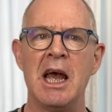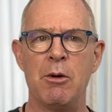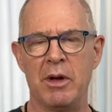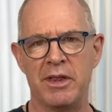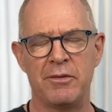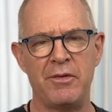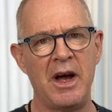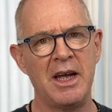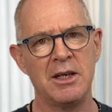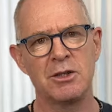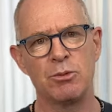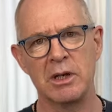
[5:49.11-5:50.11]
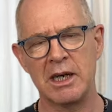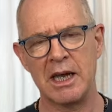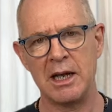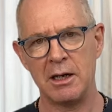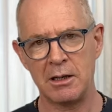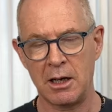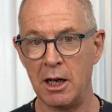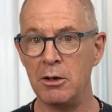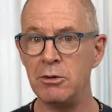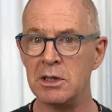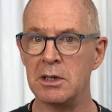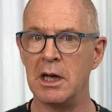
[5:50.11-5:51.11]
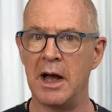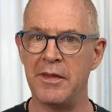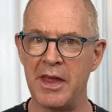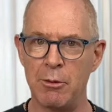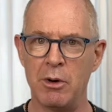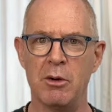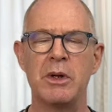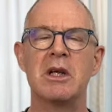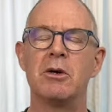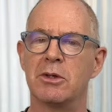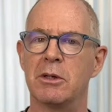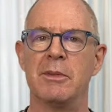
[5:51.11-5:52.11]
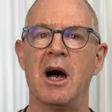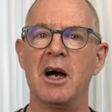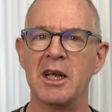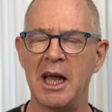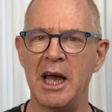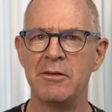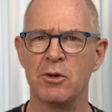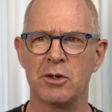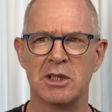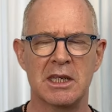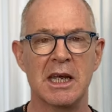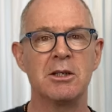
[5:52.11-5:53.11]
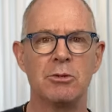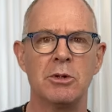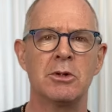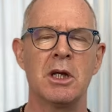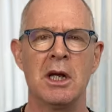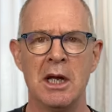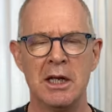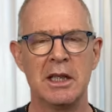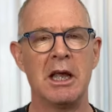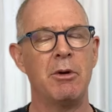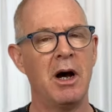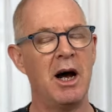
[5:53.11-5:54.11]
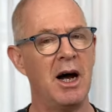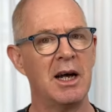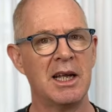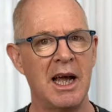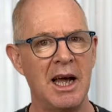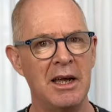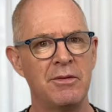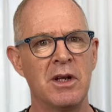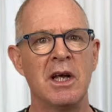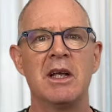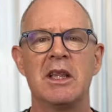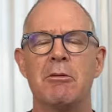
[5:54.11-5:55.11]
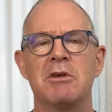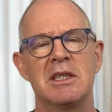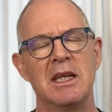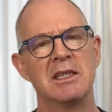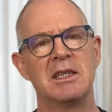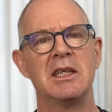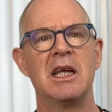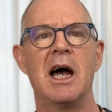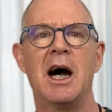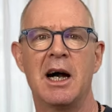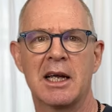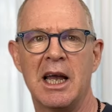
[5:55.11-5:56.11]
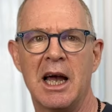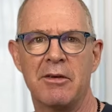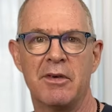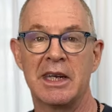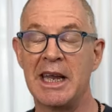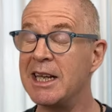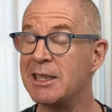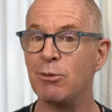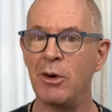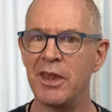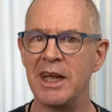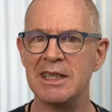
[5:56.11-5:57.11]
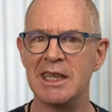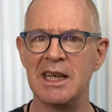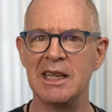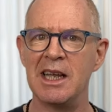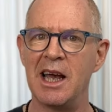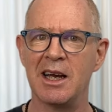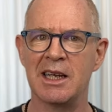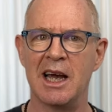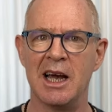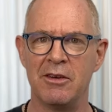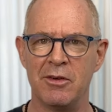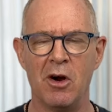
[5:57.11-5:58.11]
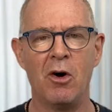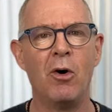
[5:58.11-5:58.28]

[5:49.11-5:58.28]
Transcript: When the files were closed and they were, we called them archived or scheduled, they were archived, they were sent to the archive. Guess what they did in the archive?